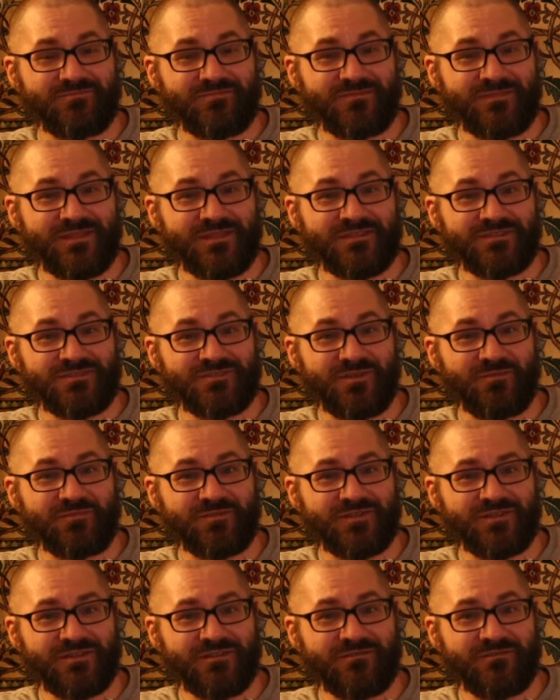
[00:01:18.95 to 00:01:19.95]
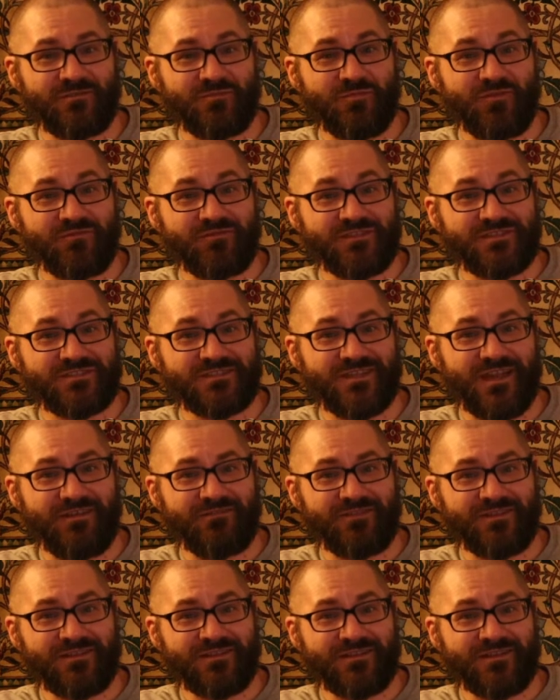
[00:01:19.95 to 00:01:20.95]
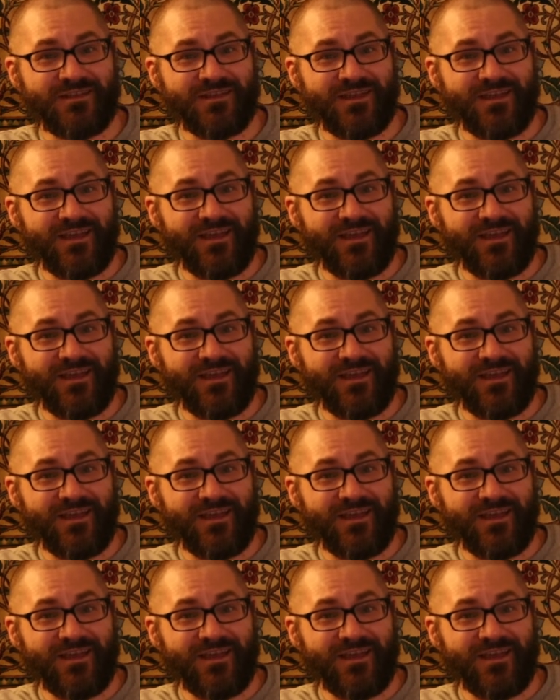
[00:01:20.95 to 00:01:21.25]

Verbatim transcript: the description of the movie Seven,